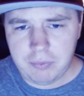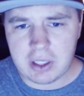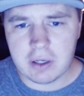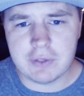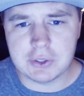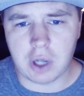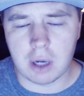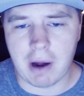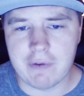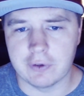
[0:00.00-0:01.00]
If you saw
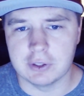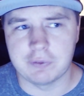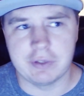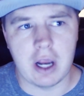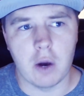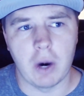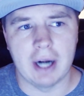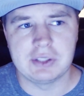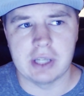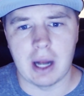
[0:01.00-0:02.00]
my first video where I
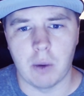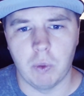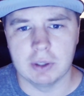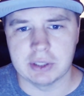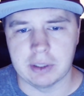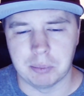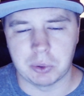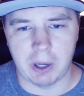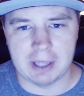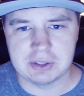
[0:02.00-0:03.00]
said I wasn't
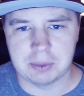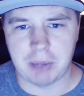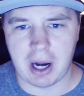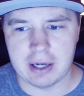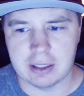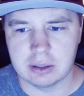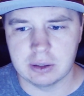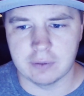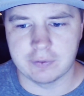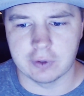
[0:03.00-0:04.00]
impressed by
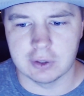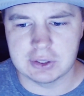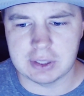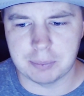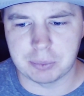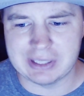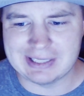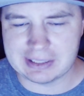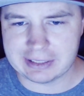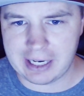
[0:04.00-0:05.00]
the first
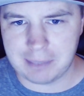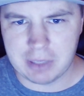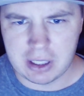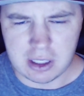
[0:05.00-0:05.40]
preseason game,